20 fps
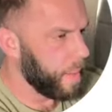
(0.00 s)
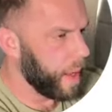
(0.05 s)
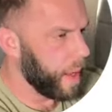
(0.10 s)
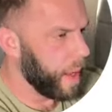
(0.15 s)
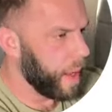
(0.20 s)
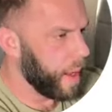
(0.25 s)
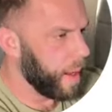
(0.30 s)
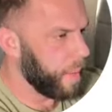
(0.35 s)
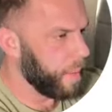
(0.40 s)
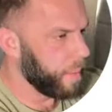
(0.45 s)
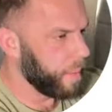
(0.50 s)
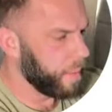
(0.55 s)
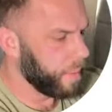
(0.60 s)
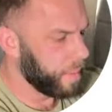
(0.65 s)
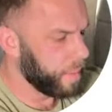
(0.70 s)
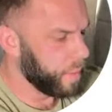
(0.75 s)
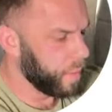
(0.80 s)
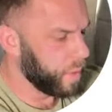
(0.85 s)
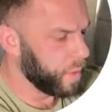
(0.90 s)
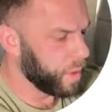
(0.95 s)
um,
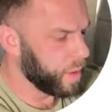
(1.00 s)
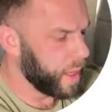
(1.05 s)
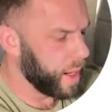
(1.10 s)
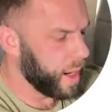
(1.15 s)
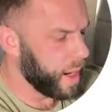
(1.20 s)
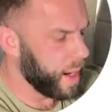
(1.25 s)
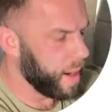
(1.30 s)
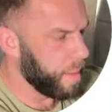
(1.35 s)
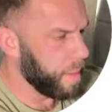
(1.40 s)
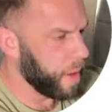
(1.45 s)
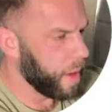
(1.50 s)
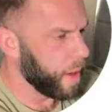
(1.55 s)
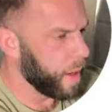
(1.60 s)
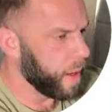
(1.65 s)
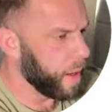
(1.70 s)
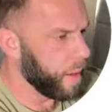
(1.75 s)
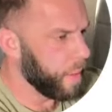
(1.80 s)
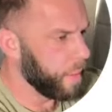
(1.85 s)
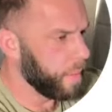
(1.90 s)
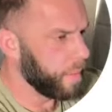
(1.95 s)
we'll say
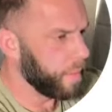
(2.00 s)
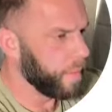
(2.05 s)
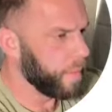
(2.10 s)
hamburger.